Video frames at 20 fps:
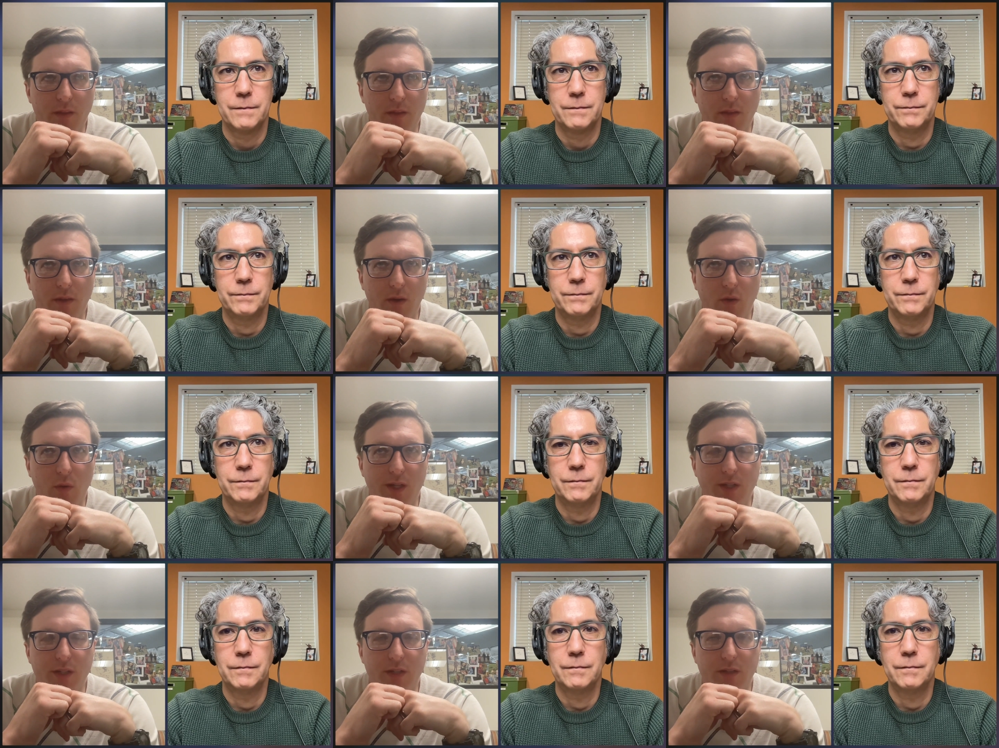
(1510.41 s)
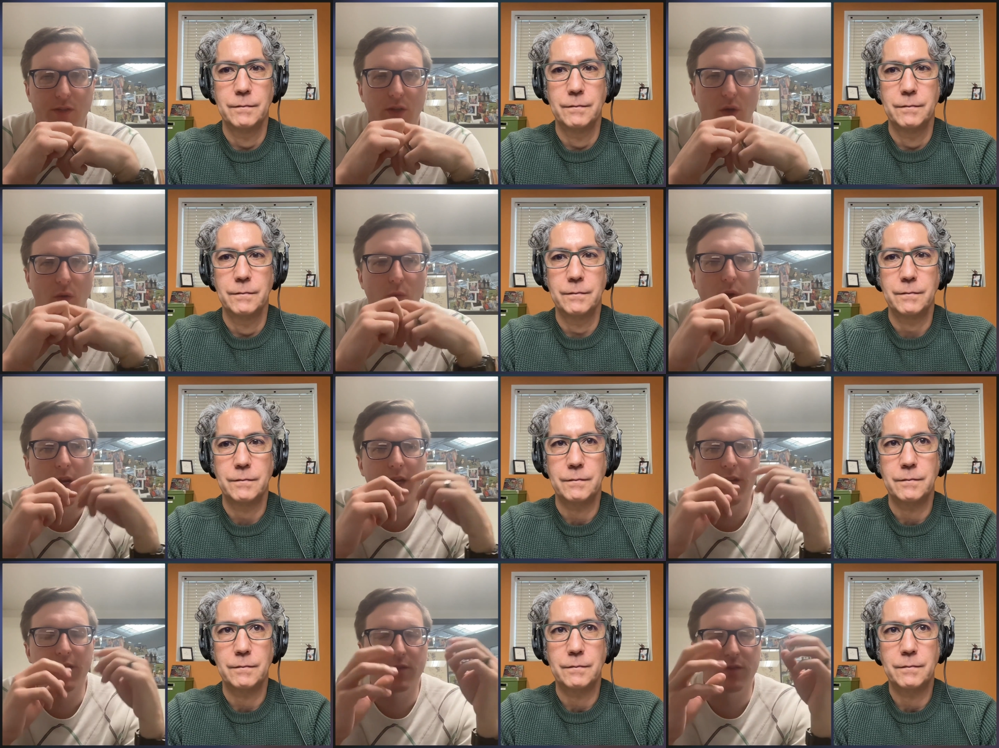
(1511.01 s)
Speaker 1: the question. So
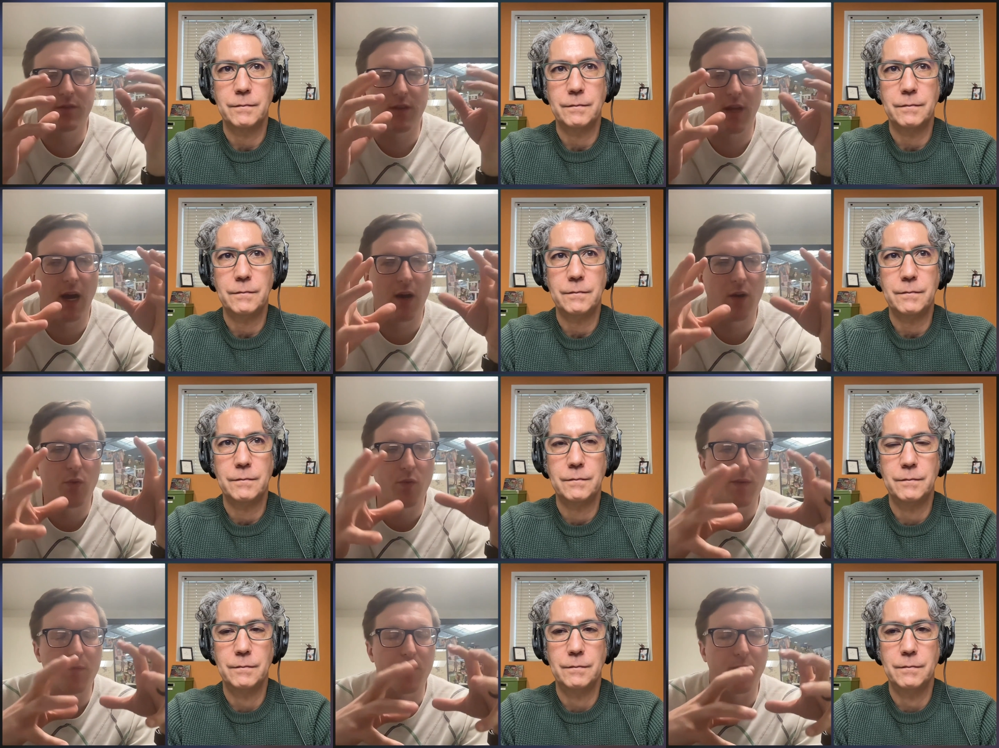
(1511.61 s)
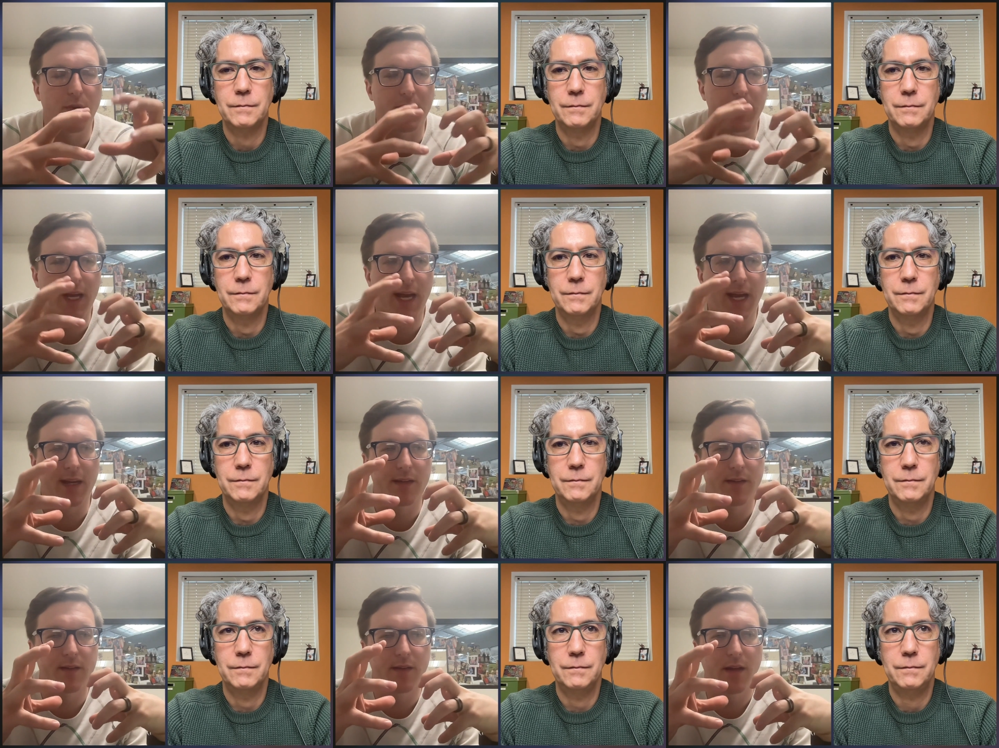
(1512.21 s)
one is how do we
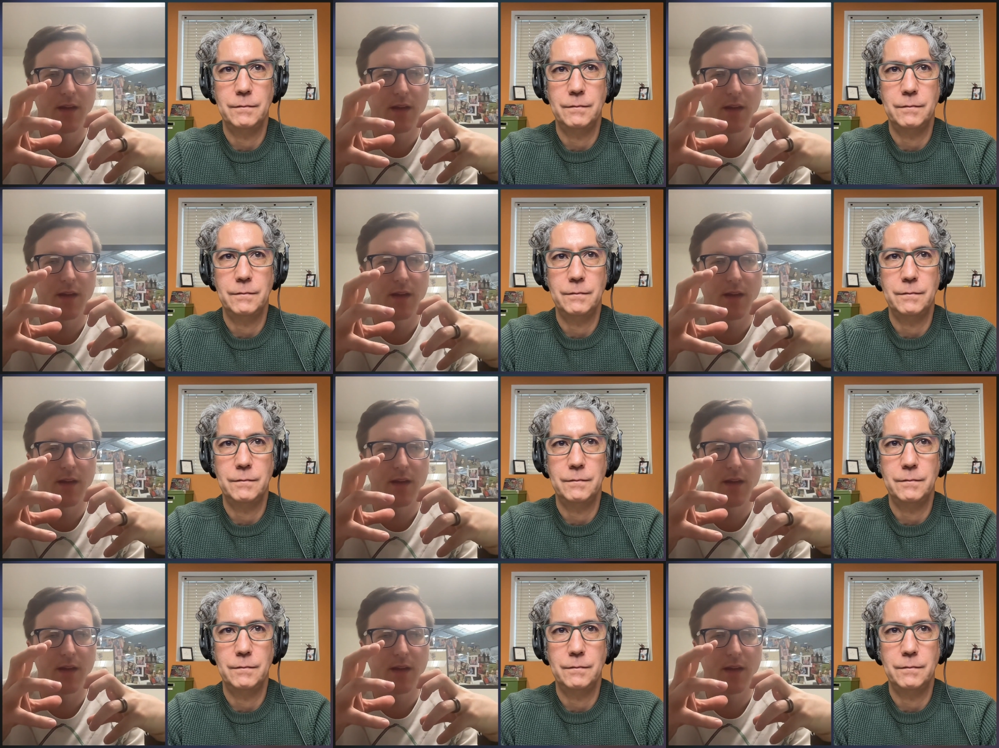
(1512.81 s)
protect